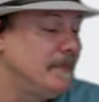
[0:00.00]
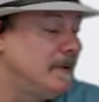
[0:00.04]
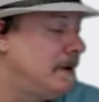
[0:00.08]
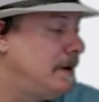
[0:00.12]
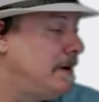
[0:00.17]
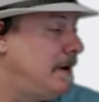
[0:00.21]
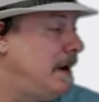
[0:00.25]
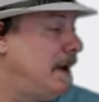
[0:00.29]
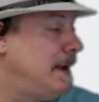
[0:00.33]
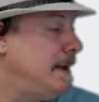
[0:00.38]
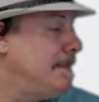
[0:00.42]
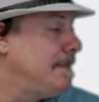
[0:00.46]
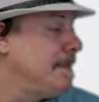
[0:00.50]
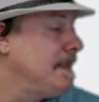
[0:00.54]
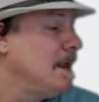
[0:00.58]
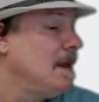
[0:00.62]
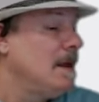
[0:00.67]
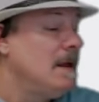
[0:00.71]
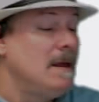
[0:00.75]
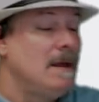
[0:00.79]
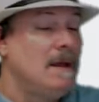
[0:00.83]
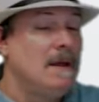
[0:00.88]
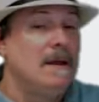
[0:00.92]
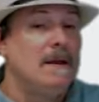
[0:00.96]
All right.
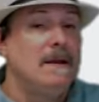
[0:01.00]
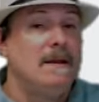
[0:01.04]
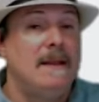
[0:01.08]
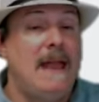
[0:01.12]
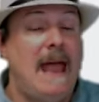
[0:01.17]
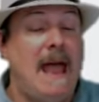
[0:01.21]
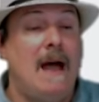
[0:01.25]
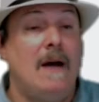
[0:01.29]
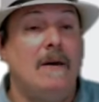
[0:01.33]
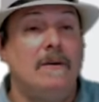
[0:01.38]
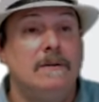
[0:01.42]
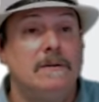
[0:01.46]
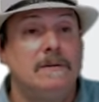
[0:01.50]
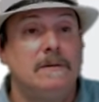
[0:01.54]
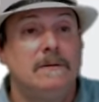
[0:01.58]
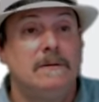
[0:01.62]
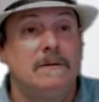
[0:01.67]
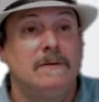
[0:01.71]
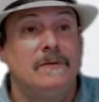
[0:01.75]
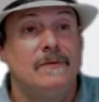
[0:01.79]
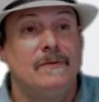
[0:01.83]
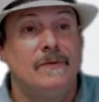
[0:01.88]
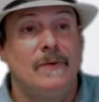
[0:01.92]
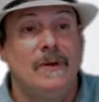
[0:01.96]
Now,
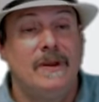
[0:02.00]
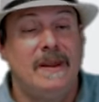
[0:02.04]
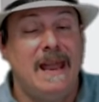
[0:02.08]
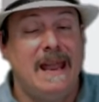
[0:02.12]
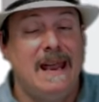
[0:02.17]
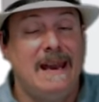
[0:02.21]
when